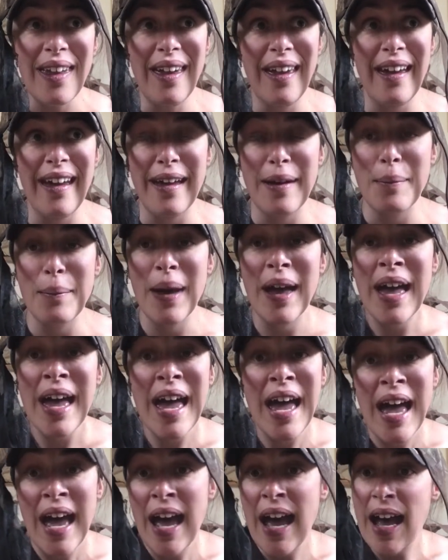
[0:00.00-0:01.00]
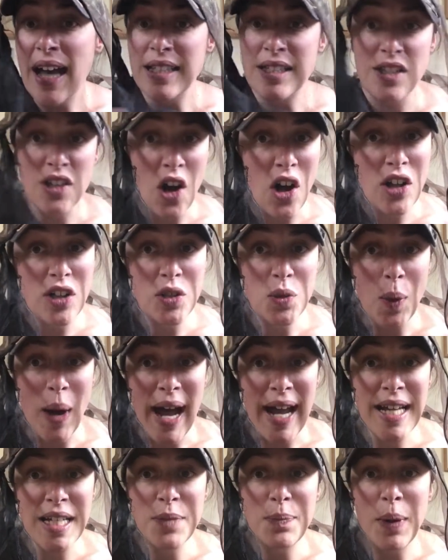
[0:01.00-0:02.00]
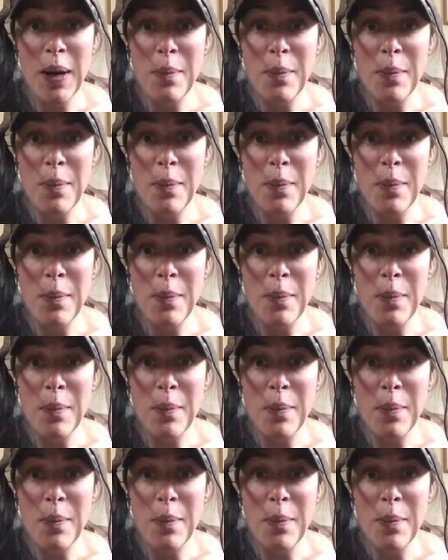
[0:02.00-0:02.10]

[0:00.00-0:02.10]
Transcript: It's Scotland wide,